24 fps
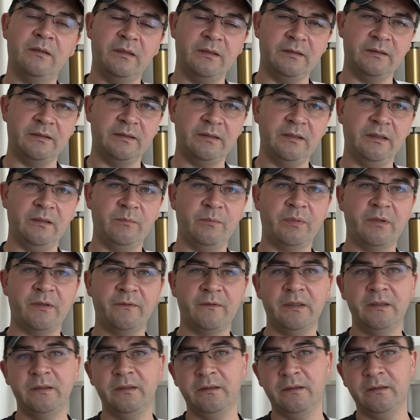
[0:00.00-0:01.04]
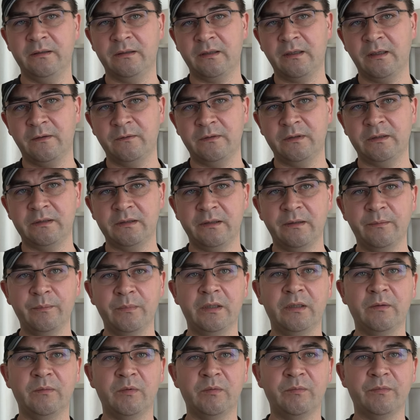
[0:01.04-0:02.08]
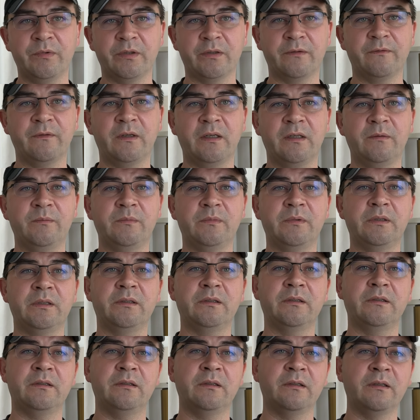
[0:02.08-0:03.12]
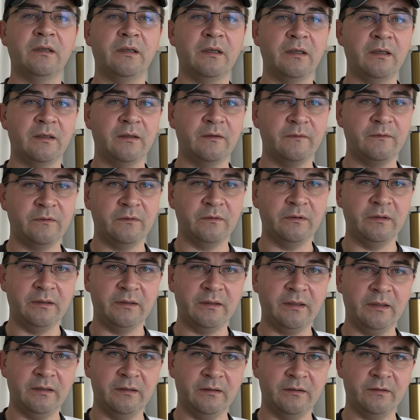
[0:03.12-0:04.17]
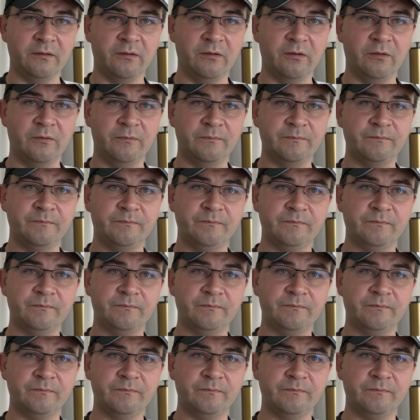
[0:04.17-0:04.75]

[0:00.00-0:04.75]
As I said, providing it covers the minimum requirement for the Thailand law.